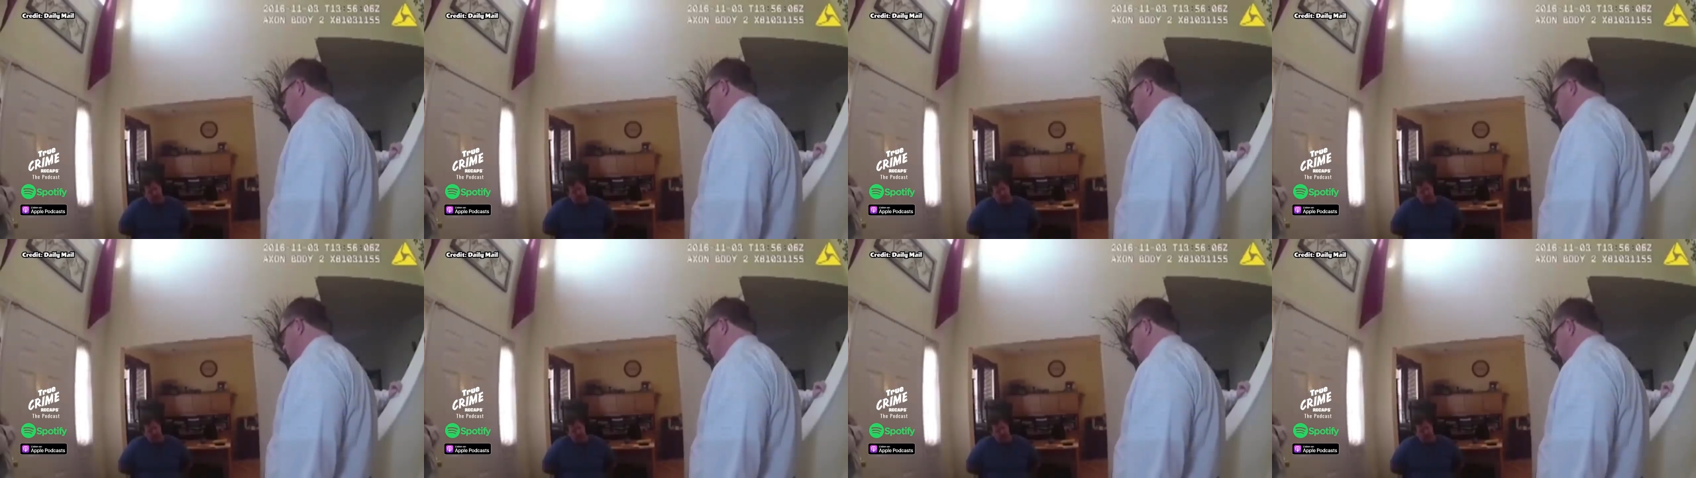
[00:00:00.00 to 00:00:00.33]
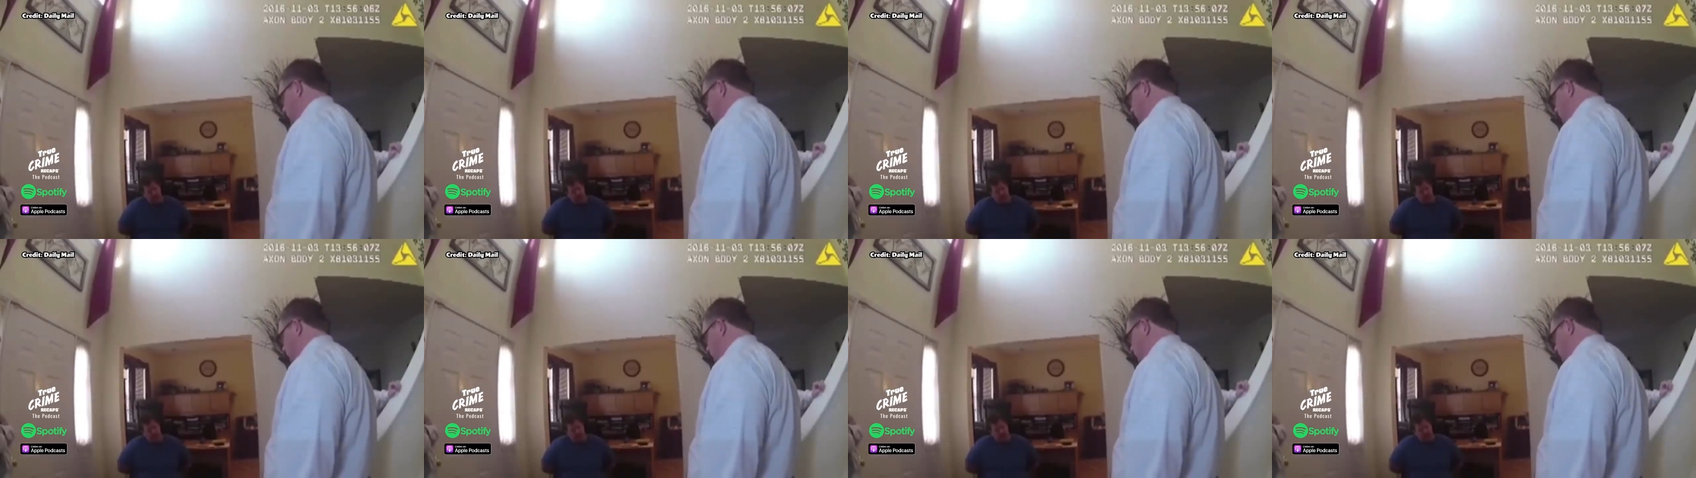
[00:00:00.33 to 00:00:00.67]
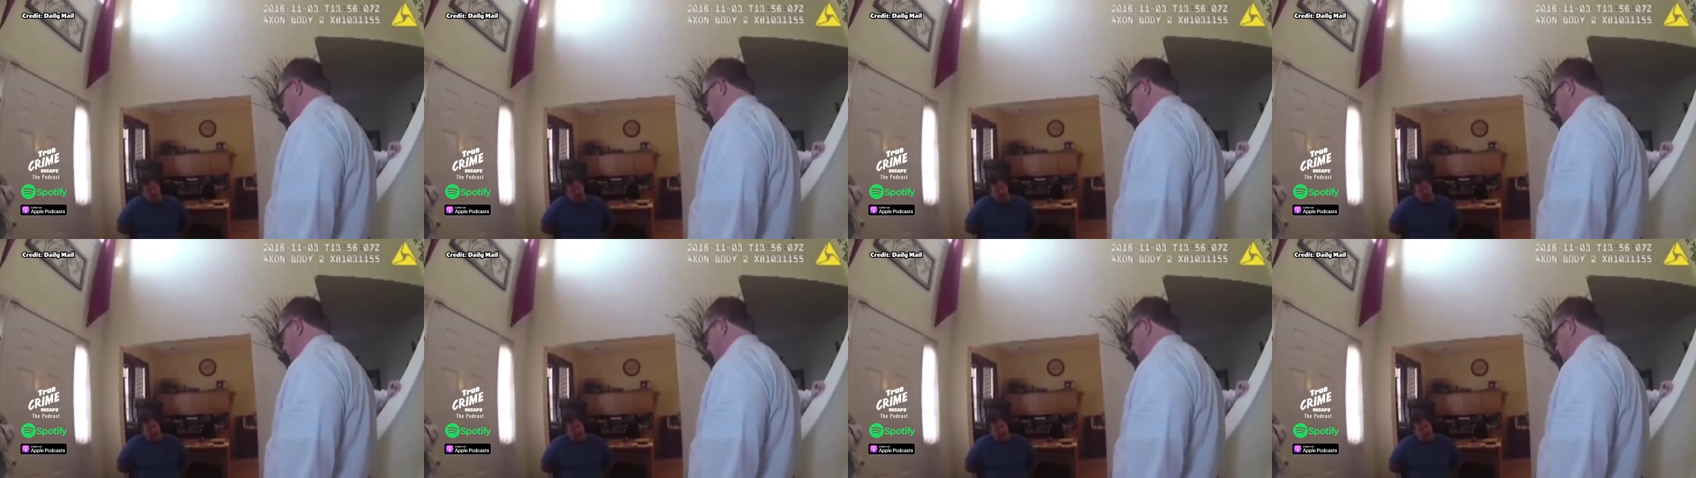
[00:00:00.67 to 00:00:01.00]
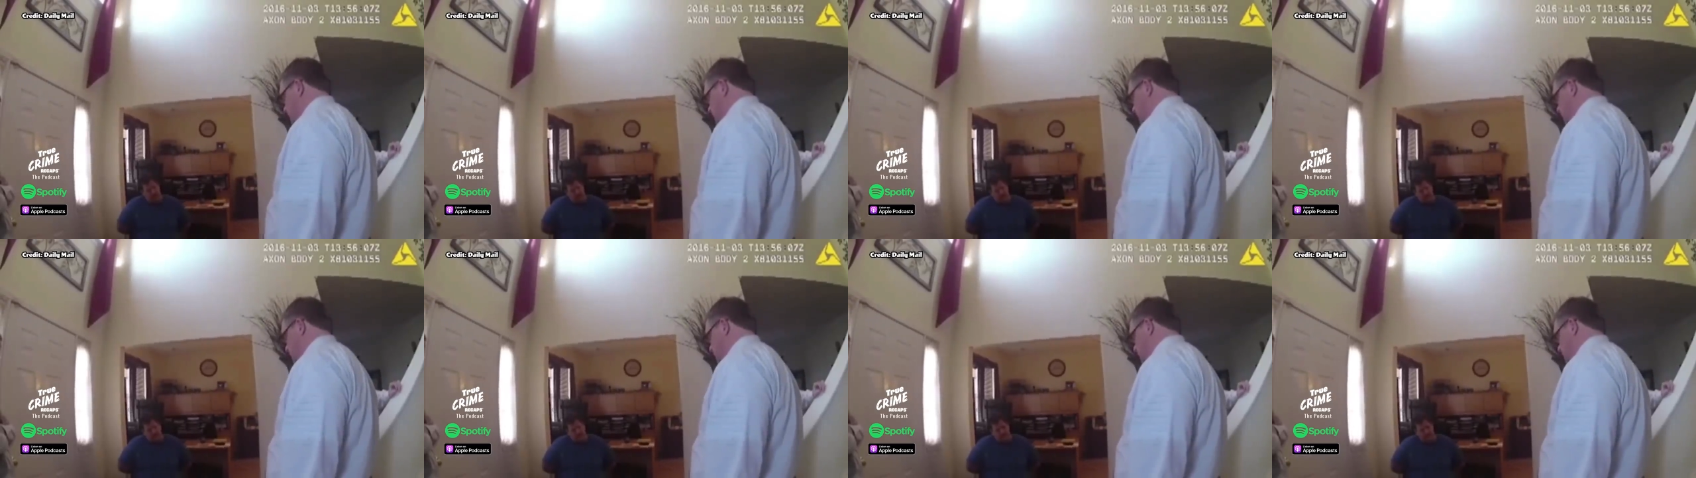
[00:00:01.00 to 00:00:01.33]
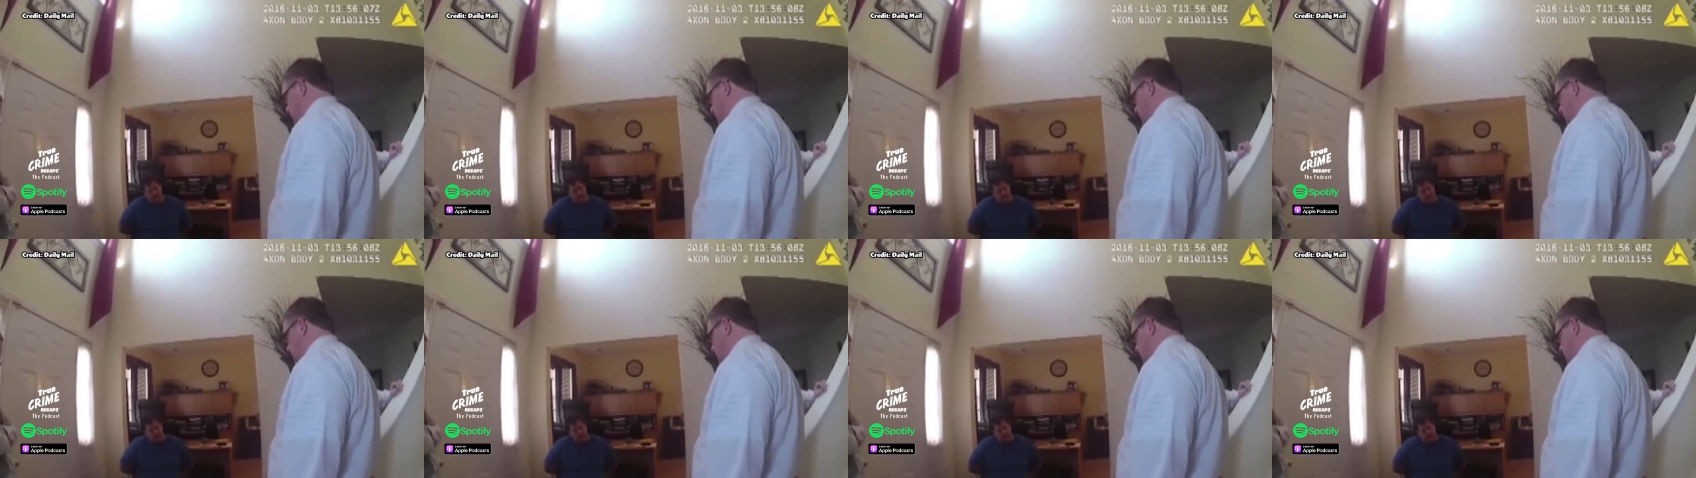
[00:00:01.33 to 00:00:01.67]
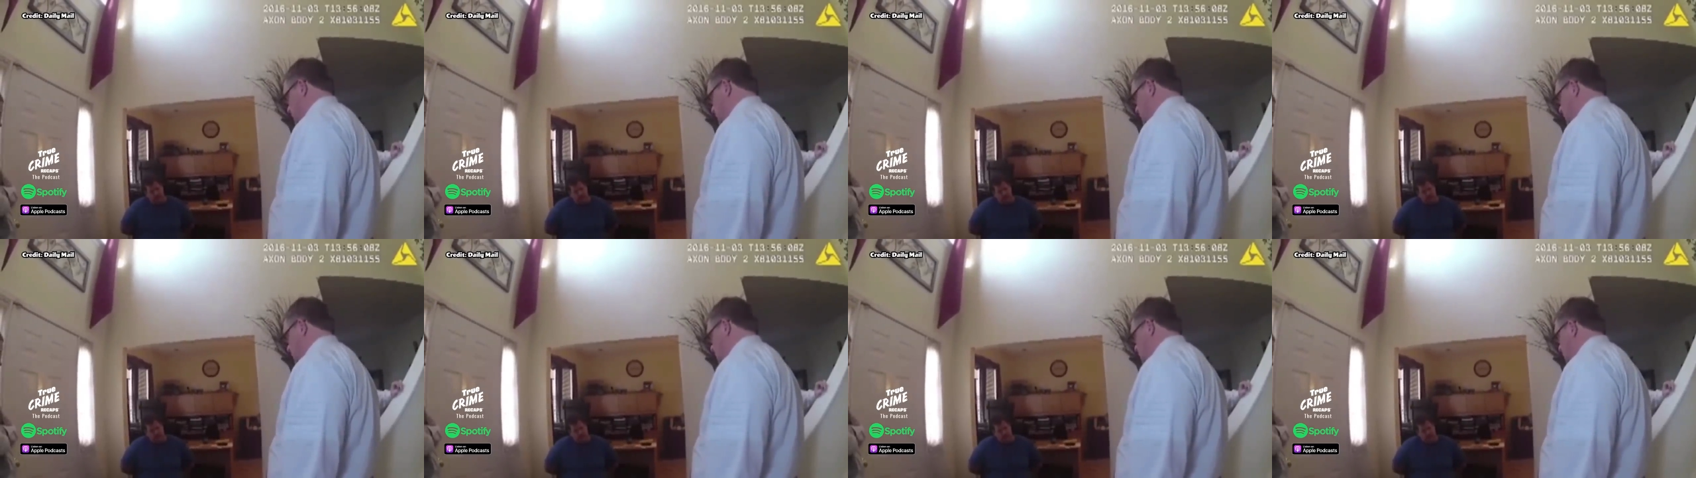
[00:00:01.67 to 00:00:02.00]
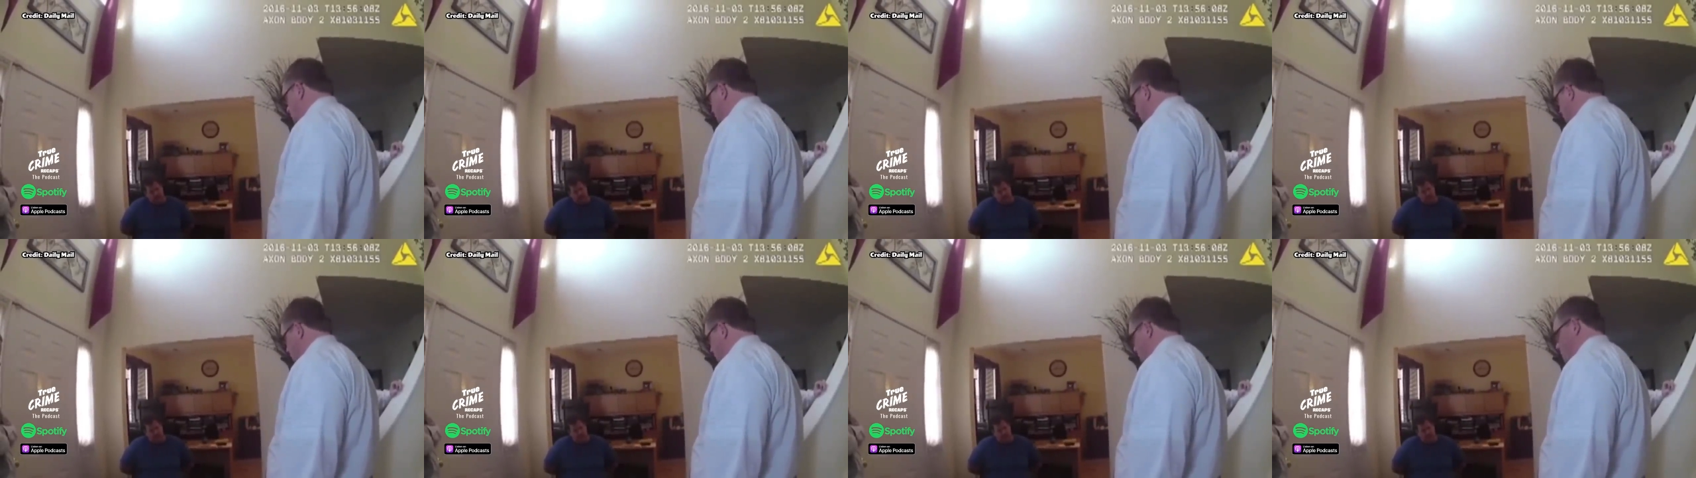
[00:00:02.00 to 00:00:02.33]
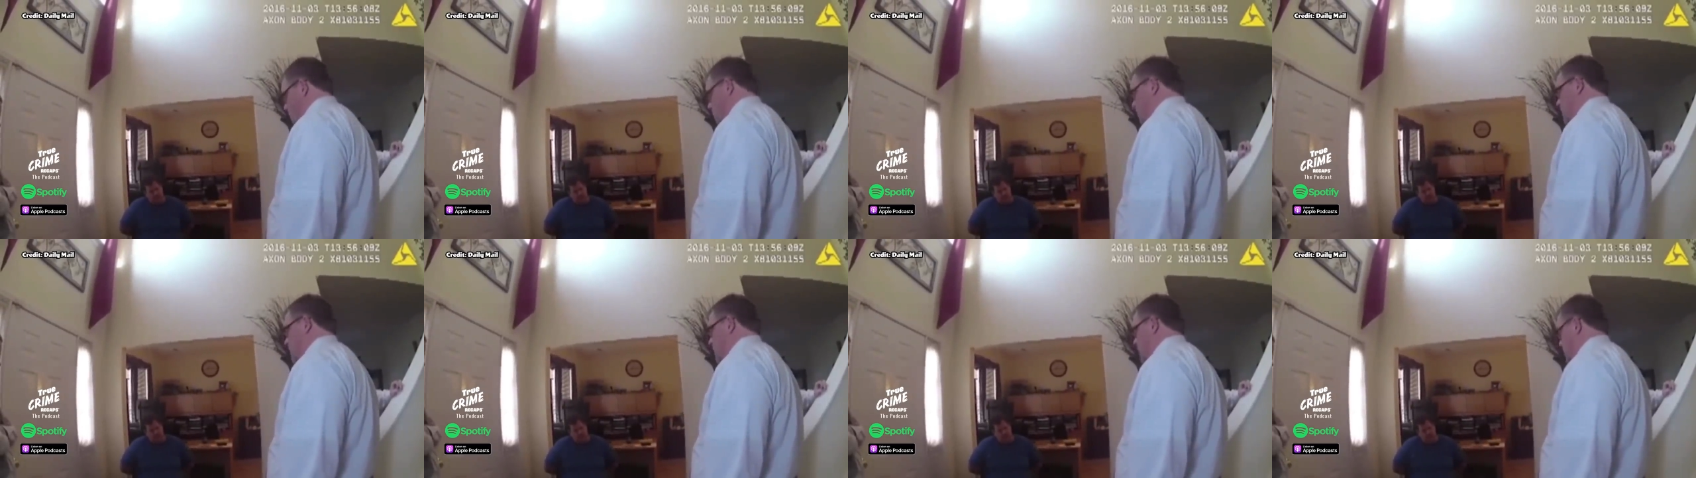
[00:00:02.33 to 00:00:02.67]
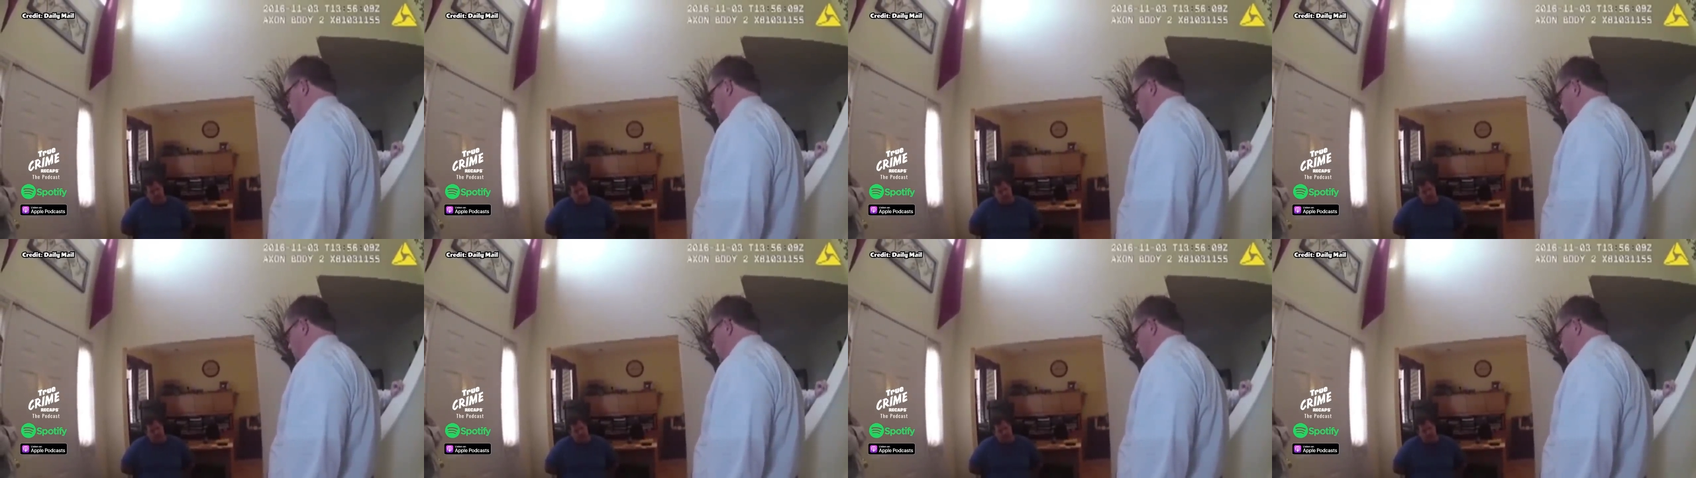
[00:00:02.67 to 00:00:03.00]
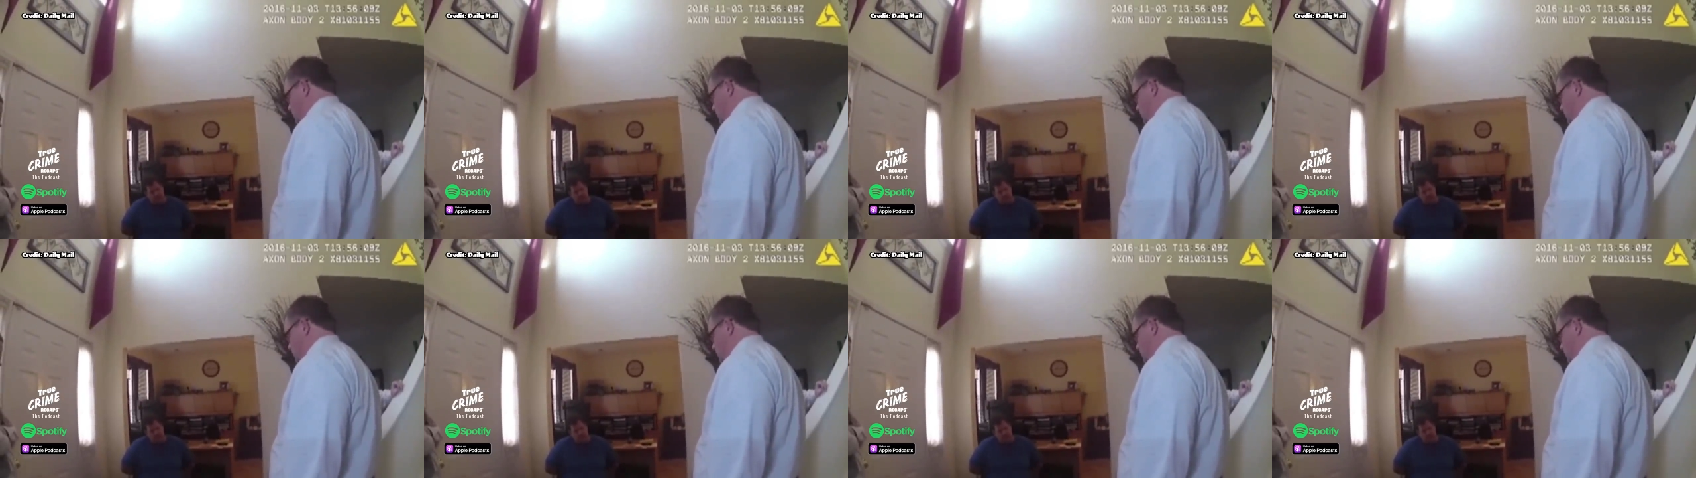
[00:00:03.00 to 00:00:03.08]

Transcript: [unreadable: no face in view]